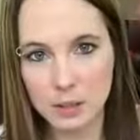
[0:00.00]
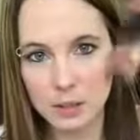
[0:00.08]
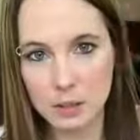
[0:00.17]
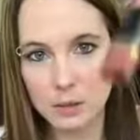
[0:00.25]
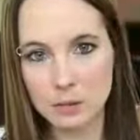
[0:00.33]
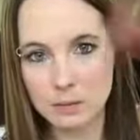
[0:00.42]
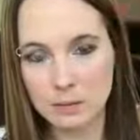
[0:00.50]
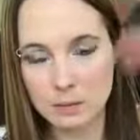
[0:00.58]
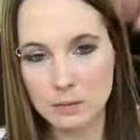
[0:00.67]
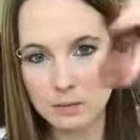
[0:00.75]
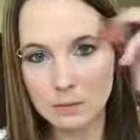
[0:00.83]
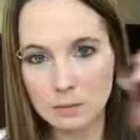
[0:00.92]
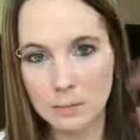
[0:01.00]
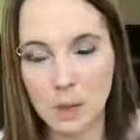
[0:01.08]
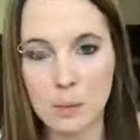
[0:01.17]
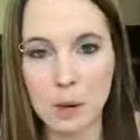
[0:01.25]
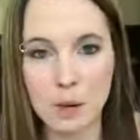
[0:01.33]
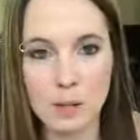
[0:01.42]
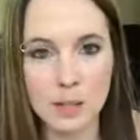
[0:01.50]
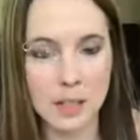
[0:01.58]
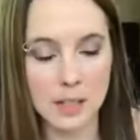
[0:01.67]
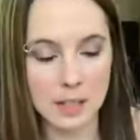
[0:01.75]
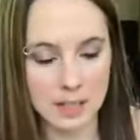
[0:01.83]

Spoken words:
the little metal ball in there.